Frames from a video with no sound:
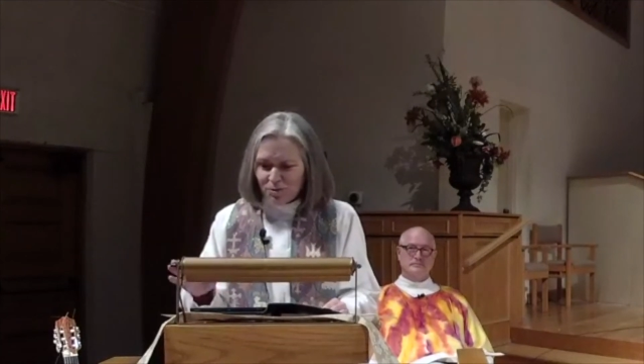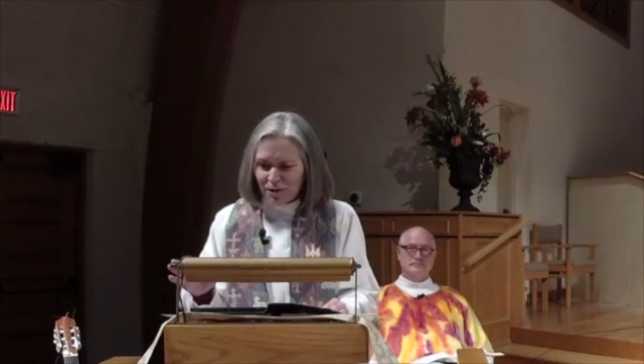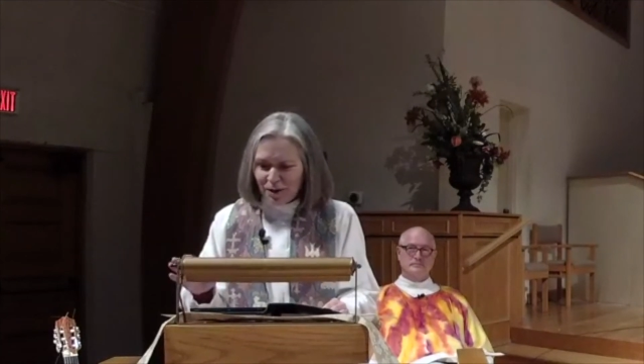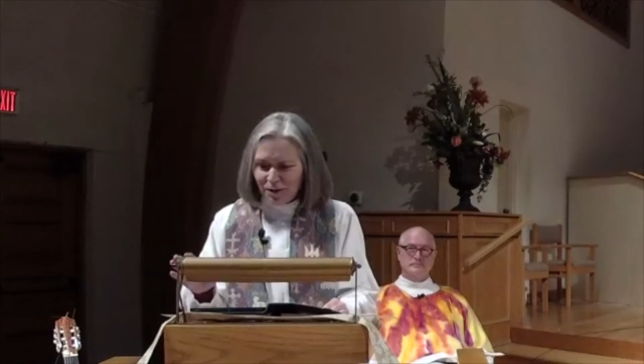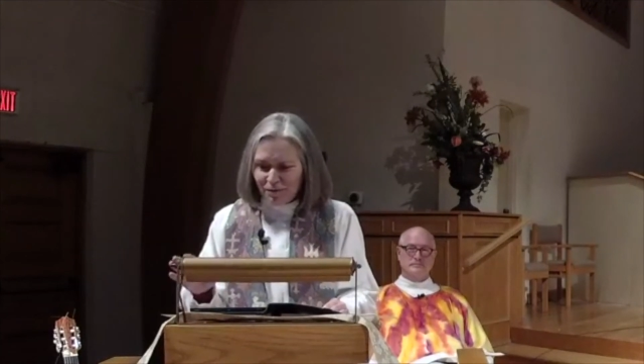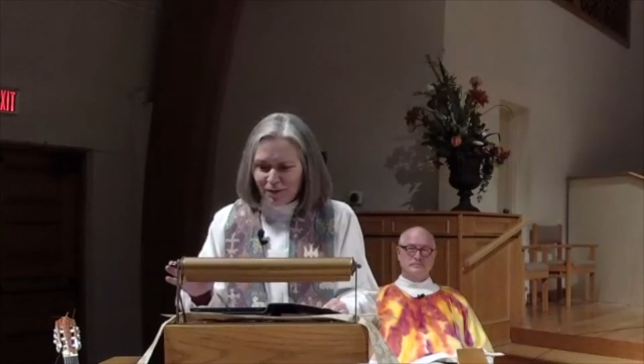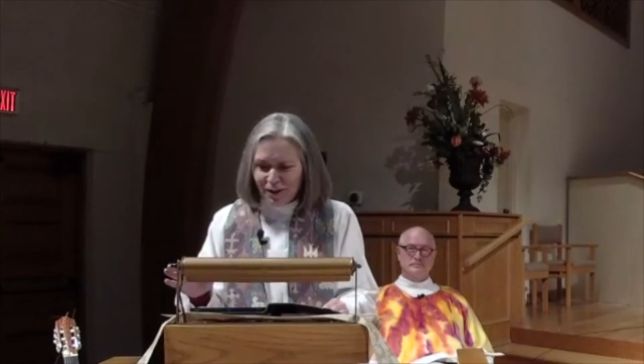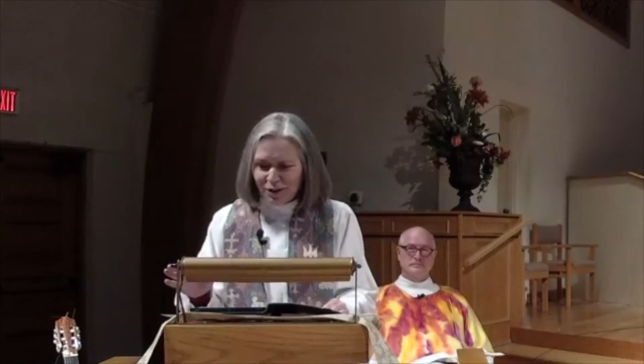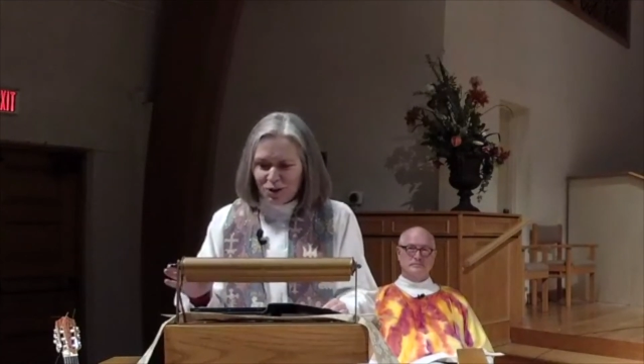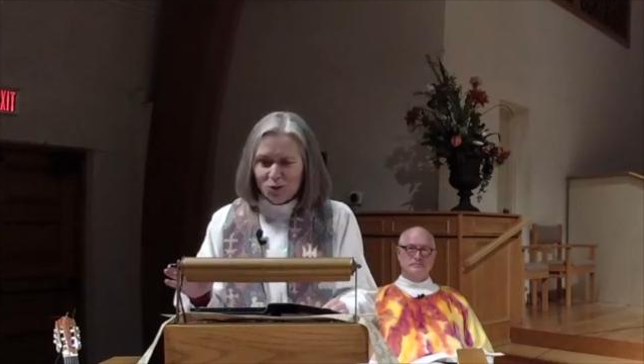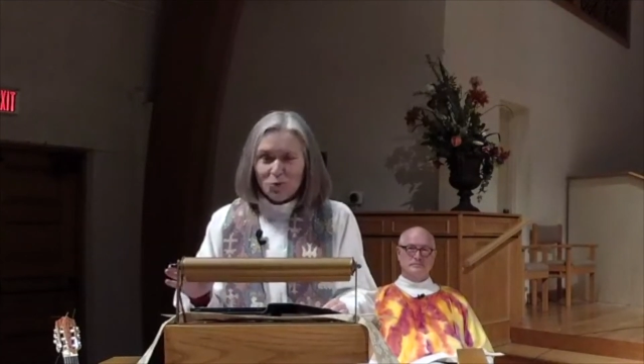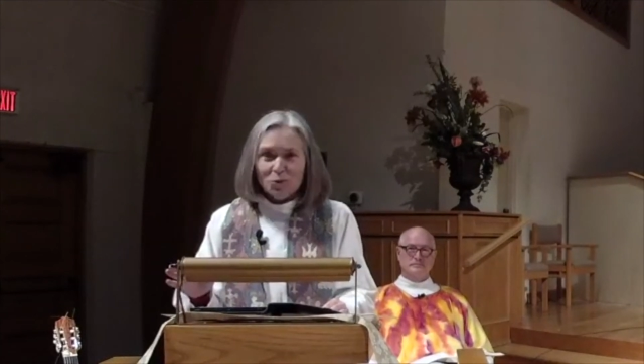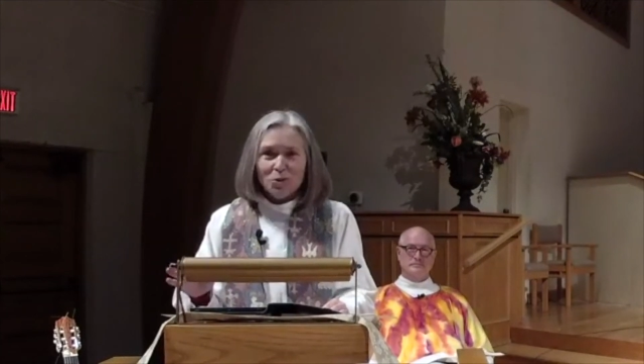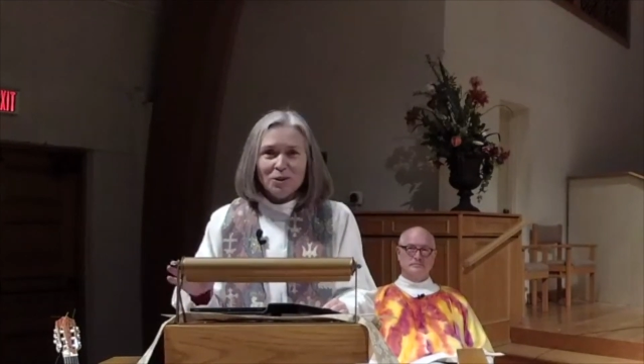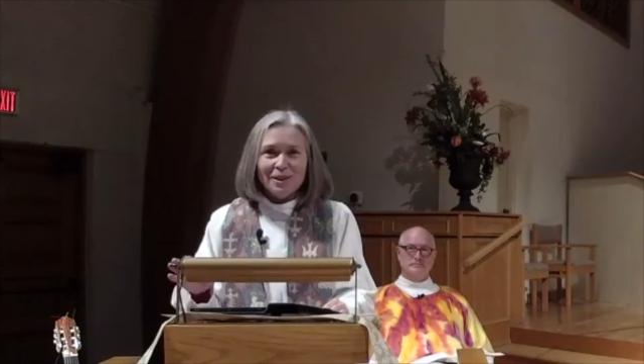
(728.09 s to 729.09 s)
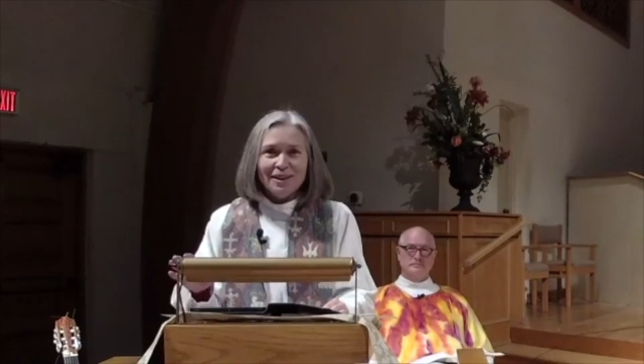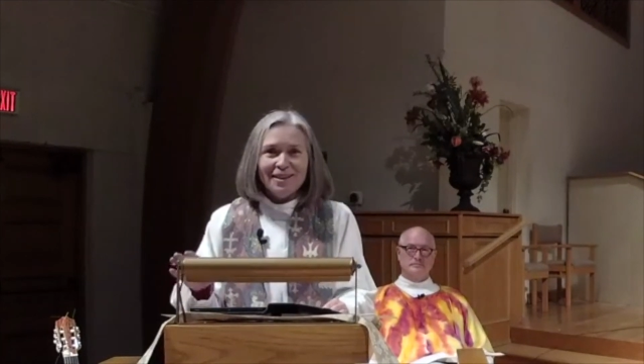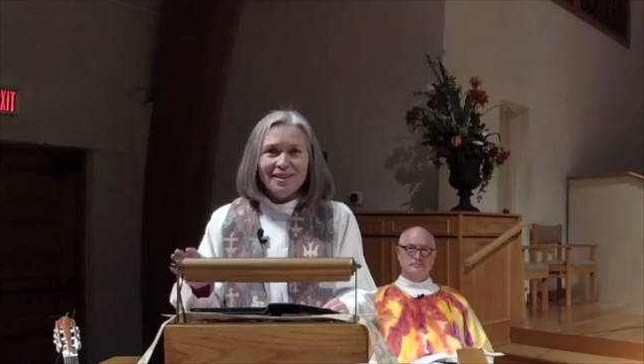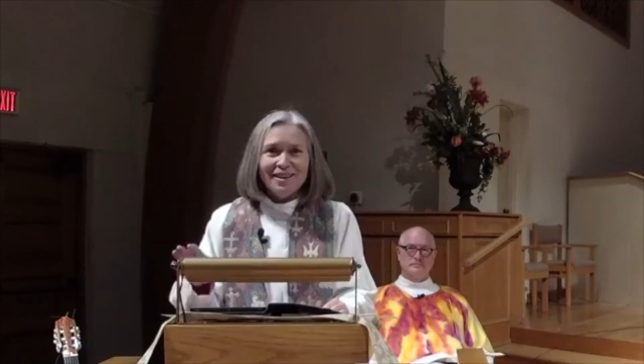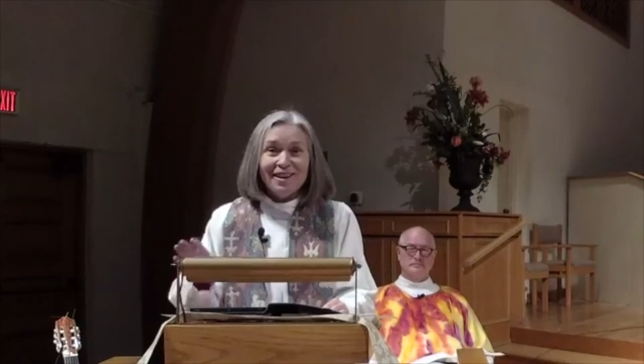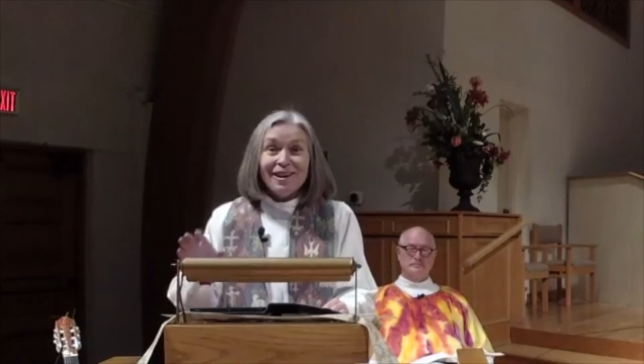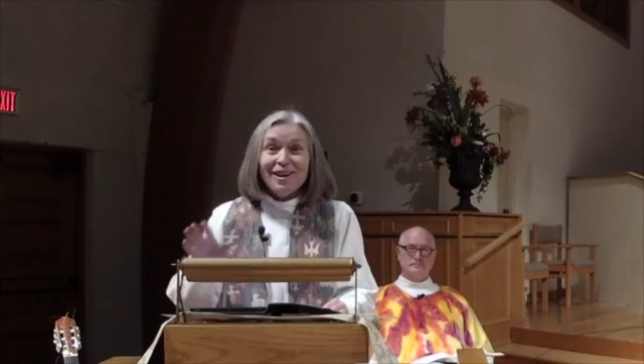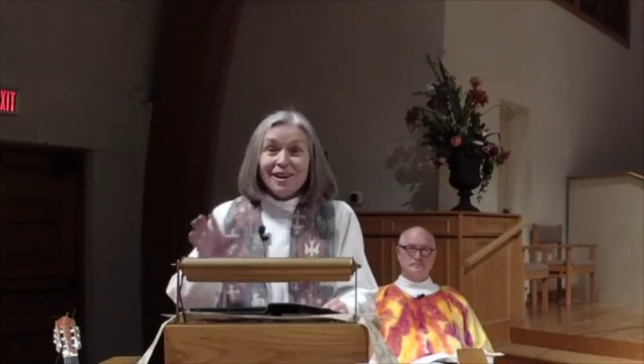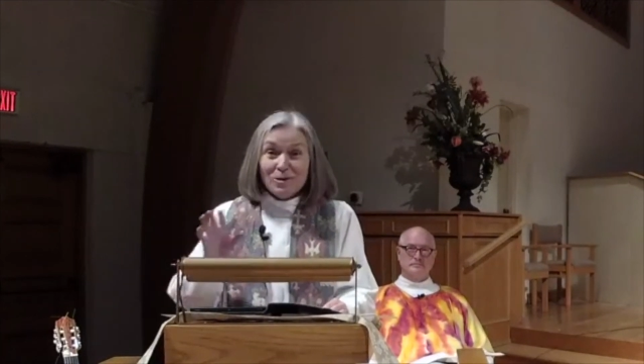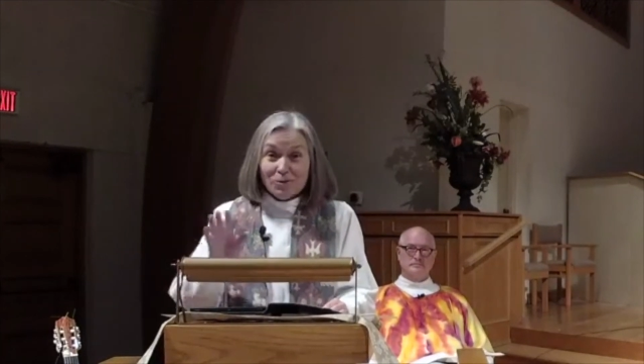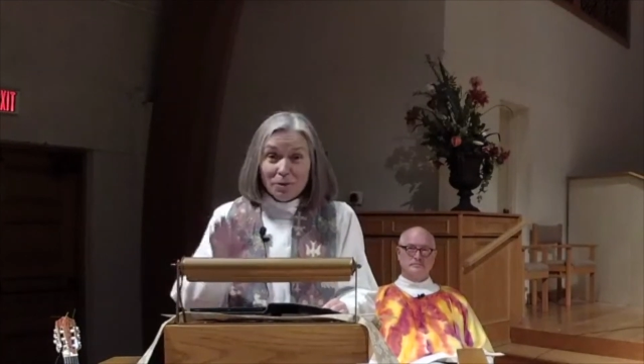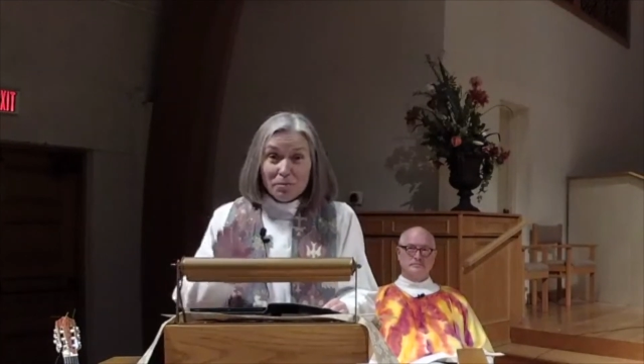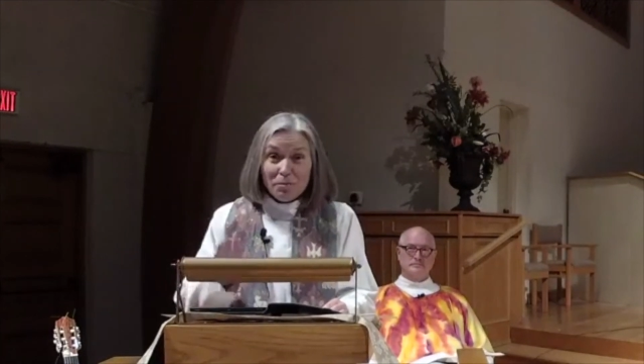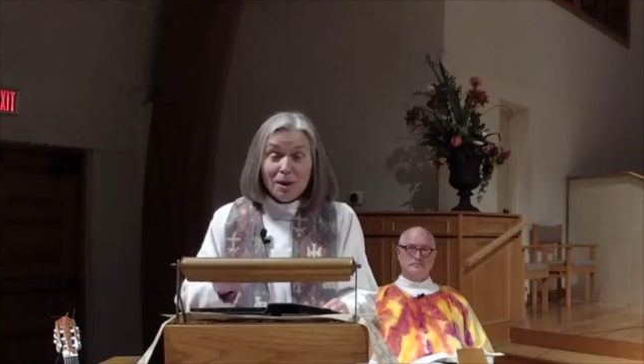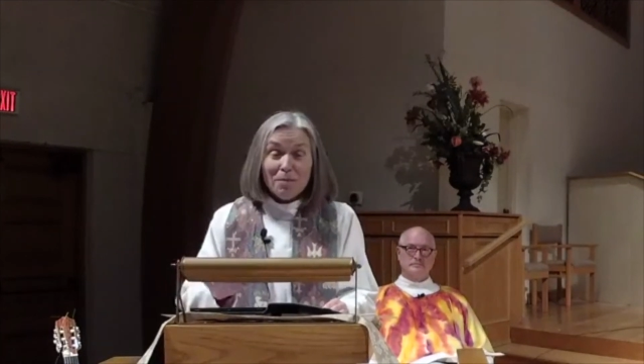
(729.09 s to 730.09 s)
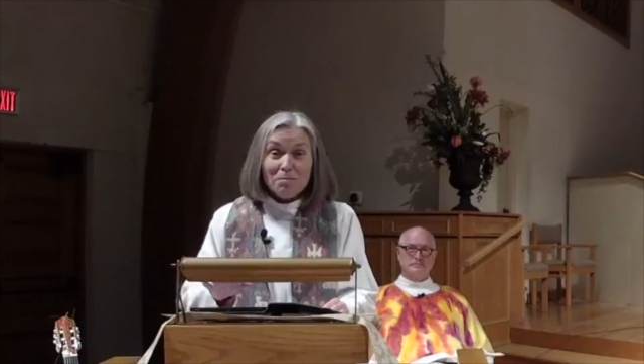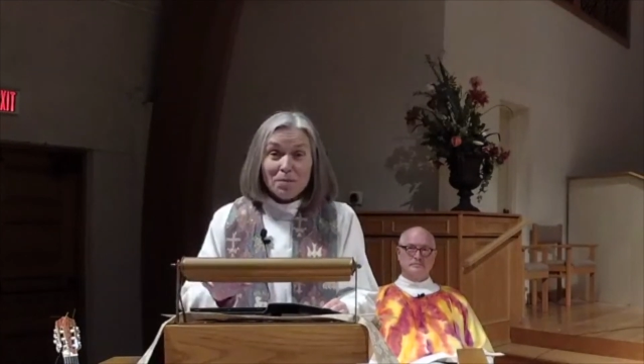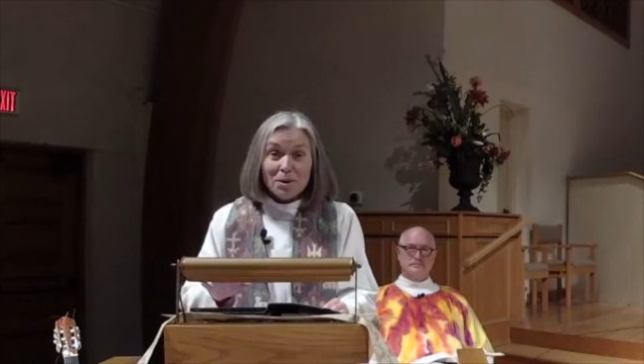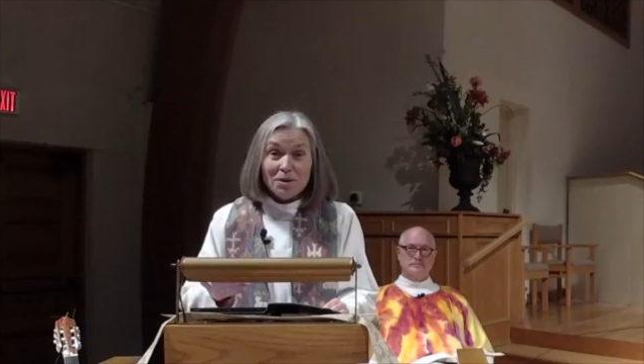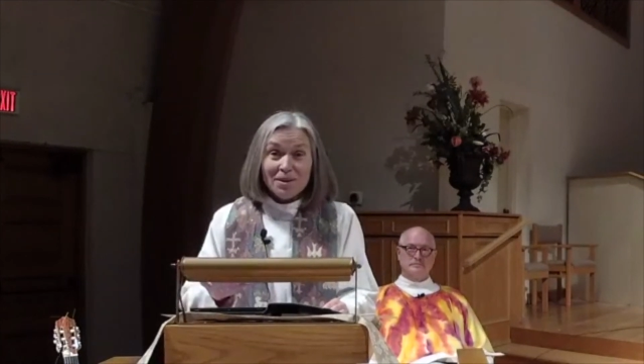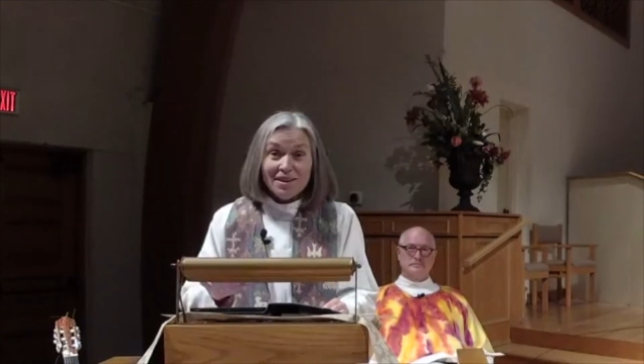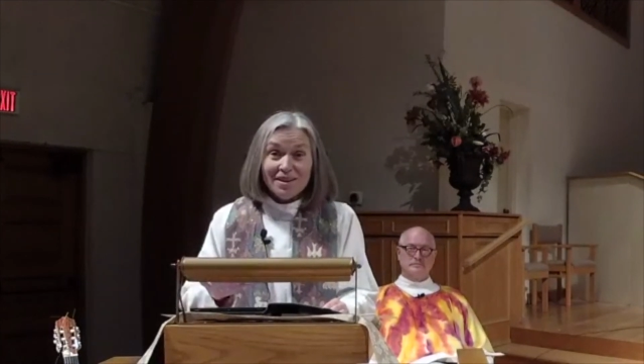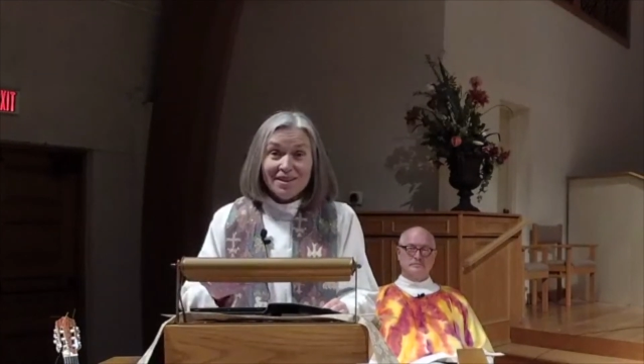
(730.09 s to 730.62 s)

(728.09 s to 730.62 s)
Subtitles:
eventually remembered